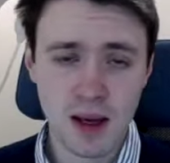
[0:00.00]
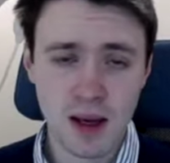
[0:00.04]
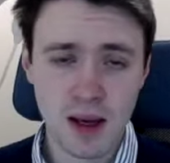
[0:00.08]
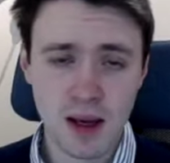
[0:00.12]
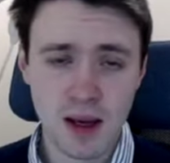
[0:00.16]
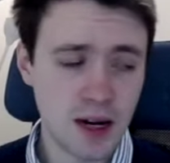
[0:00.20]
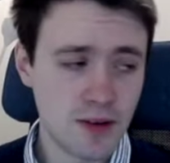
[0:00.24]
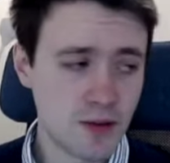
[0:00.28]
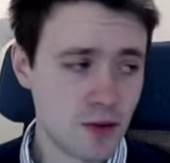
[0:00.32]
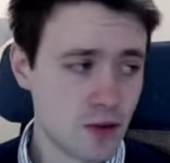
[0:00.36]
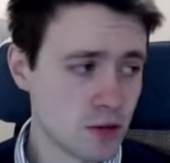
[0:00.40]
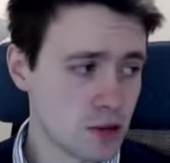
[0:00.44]

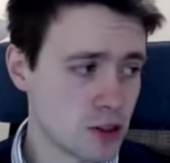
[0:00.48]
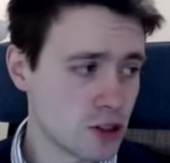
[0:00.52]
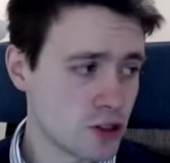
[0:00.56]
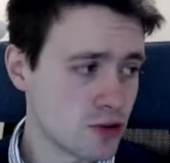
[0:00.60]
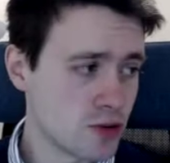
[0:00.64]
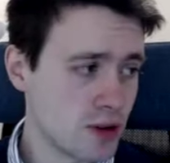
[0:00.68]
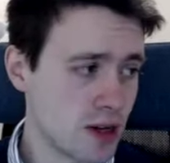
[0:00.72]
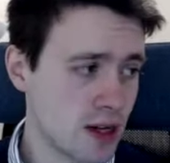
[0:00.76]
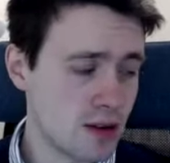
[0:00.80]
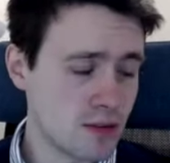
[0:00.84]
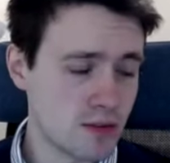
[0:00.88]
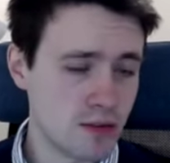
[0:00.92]
And of course,
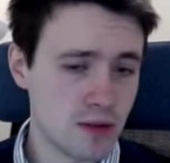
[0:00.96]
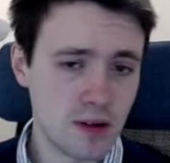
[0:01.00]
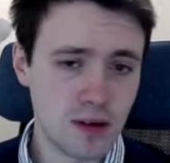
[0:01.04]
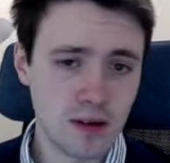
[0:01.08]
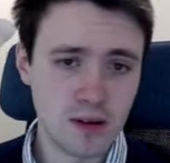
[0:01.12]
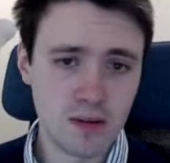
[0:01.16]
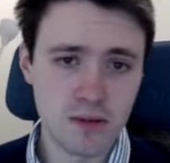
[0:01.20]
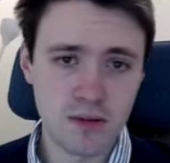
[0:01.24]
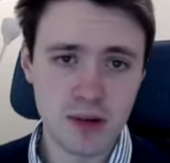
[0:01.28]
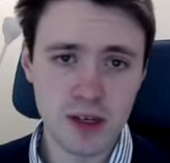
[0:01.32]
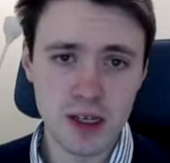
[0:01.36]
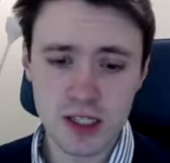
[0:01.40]
throughout,
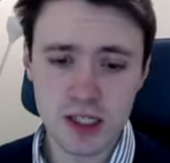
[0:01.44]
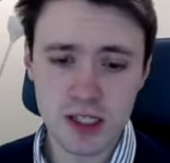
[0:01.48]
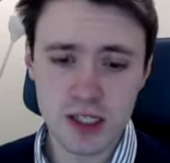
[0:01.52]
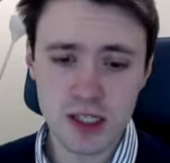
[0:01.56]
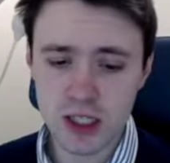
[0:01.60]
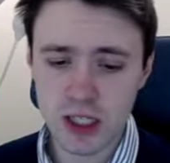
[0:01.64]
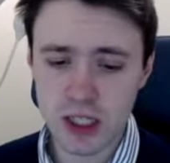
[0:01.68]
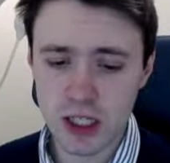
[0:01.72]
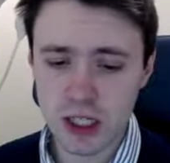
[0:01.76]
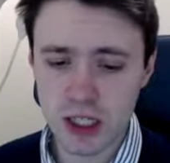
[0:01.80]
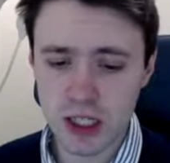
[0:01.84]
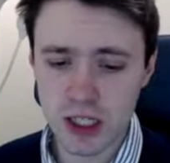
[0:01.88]
we
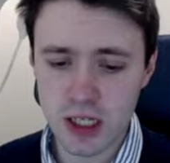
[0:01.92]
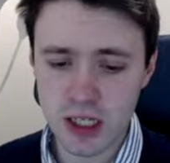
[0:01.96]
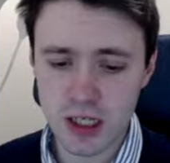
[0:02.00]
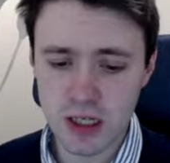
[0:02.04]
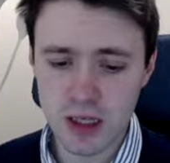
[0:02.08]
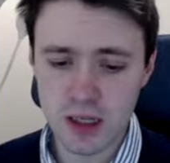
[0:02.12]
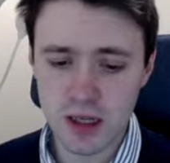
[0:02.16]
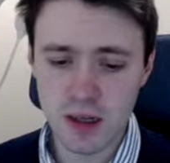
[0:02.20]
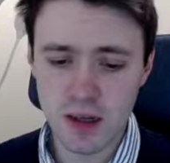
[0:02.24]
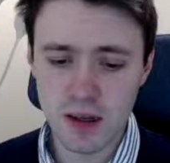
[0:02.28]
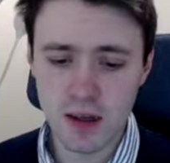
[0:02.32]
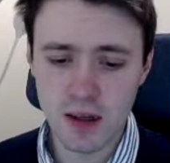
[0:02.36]

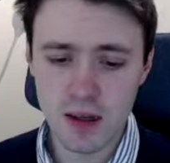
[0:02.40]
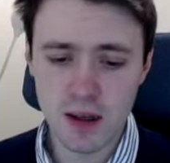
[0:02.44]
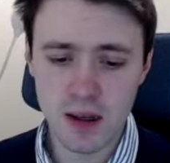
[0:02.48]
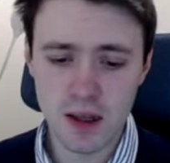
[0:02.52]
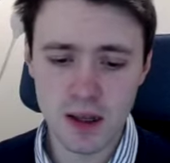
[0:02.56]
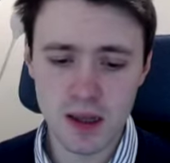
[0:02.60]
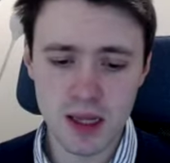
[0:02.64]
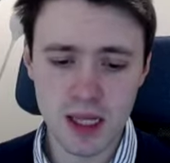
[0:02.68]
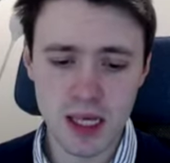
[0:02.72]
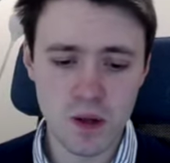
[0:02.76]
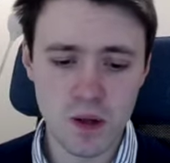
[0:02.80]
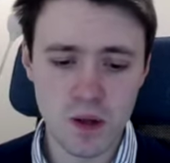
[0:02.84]
see
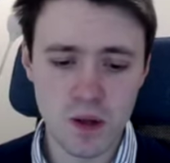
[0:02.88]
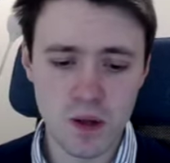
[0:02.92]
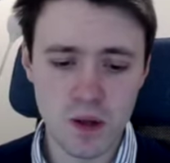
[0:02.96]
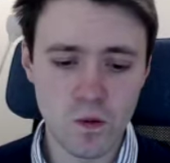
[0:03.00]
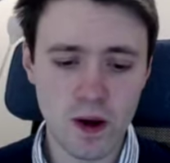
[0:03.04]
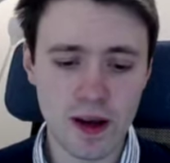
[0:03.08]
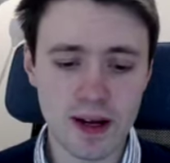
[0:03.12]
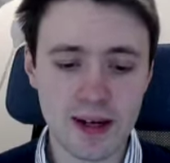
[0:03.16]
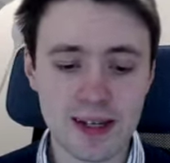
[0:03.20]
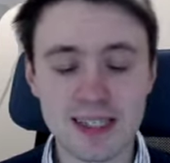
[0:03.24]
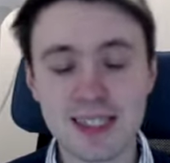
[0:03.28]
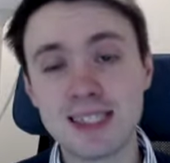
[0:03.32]
the
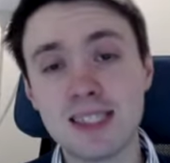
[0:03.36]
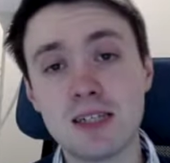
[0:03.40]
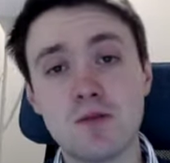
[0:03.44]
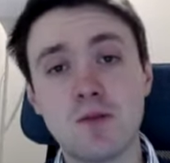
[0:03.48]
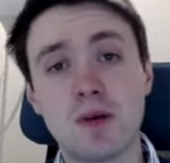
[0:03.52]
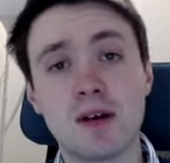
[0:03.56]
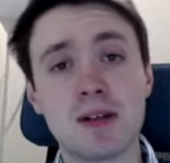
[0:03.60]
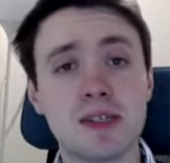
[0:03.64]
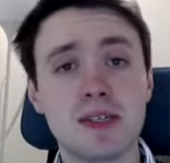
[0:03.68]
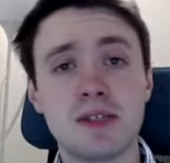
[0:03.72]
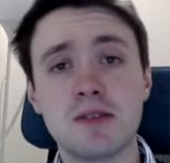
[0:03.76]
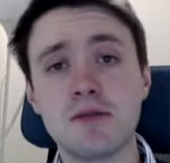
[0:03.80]
writer still
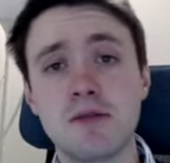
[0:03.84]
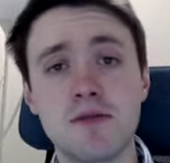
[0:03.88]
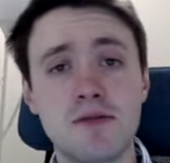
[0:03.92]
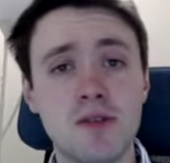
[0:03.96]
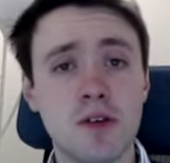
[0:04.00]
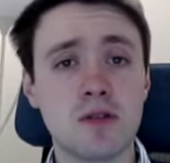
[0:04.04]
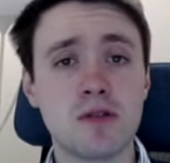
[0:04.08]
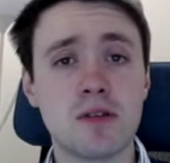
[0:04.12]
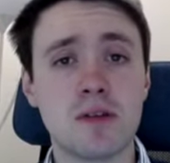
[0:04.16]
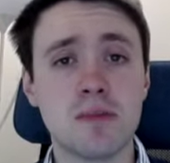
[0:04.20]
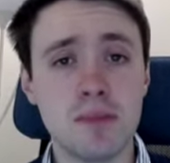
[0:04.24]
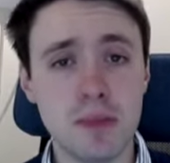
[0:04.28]
wanting to
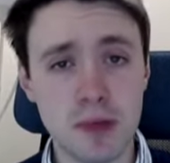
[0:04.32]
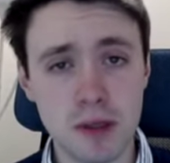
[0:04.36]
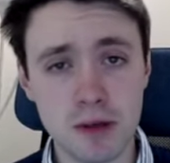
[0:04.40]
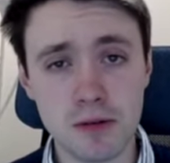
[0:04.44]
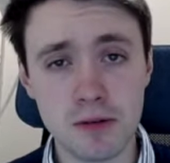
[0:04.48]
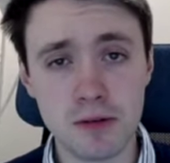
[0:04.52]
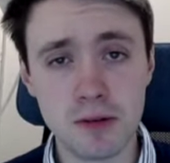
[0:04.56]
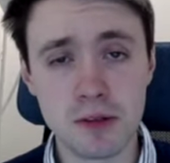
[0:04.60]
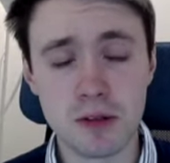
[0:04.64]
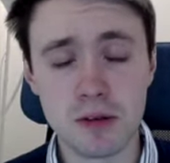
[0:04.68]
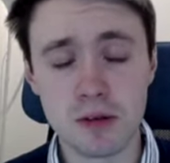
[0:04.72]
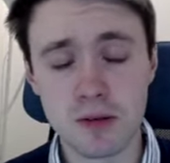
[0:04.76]
invoke the muse.